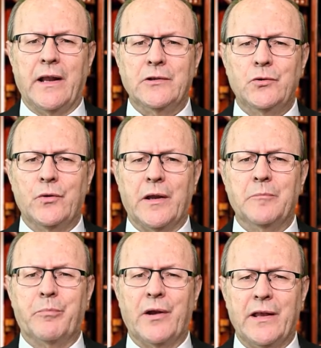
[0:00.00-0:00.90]

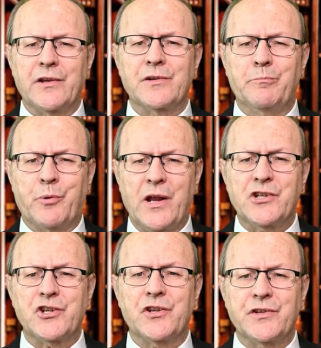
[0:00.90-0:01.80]
Enduring
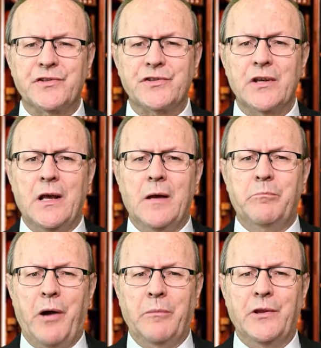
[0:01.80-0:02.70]
Prejudice,
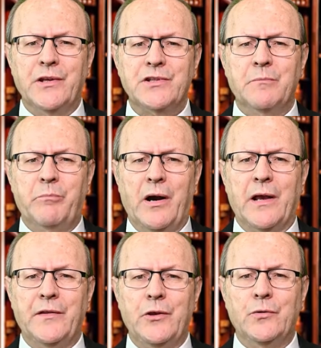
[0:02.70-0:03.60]
published
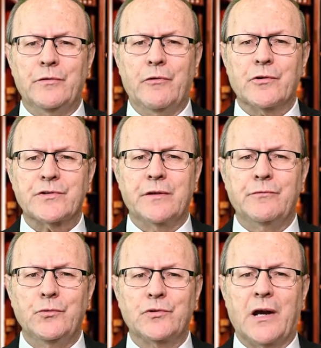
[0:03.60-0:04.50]
by the University of
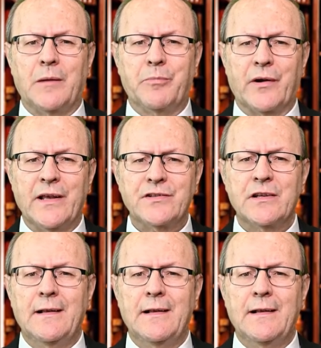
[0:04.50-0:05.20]
Utah Press,